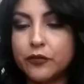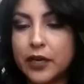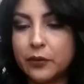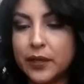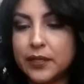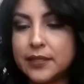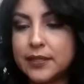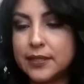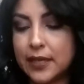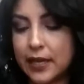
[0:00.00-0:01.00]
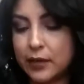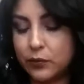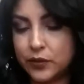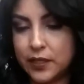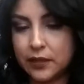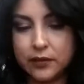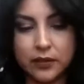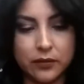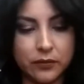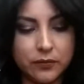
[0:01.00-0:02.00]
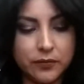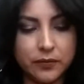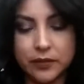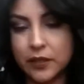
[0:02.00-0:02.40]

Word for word: fragrance, I will tell you.